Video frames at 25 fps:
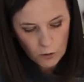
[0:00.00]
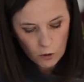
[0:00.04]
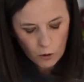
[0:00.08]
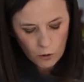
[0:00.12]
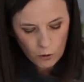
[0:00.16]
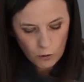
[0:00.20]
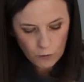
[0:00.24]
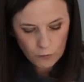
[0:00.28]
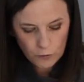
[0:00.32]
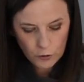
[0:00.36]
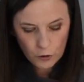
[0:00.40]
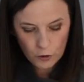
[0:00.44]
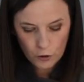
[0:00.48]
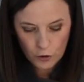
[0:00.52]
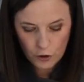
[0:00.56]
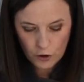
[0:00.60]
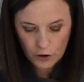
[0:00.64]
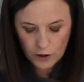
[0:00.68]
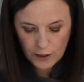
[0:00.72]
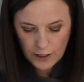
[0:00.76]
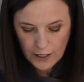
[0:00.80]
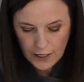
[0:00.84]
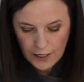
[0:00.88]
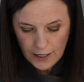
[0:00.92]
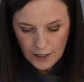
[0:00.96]
of your
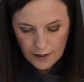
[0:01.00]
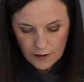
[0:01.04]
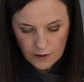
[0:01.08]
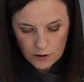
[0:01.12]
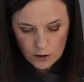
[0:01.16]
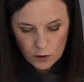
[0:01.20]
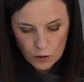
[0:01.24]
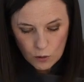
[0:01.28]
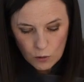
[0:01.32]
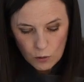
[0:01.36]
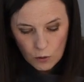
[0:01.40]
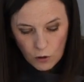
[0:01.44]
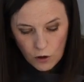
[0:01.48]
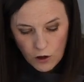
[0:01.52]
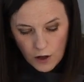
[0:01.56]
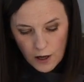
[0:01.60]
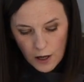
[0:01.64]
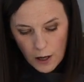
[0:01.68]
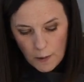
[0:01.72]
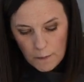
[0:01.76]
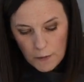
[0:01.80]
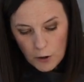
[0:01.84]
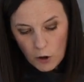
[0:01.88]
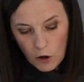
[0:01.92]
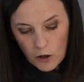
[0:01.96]
cake. So
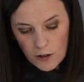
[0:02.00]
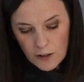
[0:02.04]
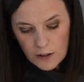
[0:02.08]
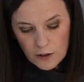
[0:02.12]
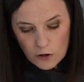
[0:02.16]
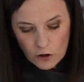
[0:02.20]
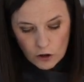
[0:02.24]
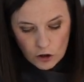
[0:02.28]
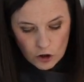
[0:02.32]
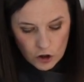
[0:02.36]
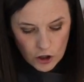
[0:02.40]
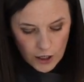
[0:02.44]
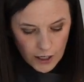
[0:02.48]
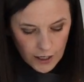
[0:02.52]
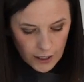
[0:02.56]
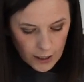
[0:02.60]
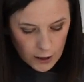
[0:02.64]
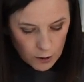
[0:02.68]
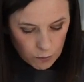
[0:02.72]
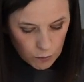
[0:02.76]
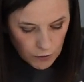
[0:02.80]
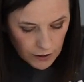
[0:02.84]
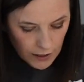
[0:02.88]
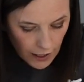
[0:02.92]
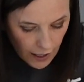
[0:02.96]
because it's got
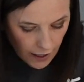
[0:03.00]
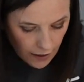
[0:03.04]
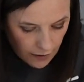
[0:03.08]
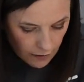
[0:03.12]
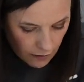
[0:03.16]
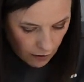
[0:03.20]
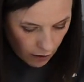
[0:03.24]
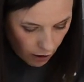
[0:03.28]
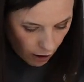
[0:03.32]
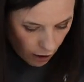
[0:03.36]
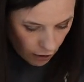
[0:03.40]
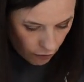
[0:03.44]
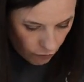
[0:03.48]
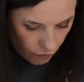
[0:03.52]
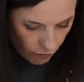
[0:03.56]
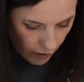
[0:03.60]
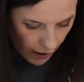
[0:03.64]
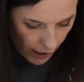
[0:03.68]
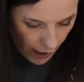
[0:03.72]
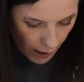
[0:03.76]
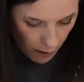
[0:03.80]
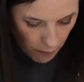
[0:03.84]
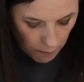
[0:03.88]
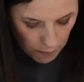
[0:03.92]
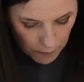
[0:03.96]
Trex, we can
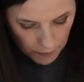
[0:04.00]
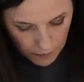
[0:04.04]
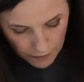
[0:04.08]
unwrap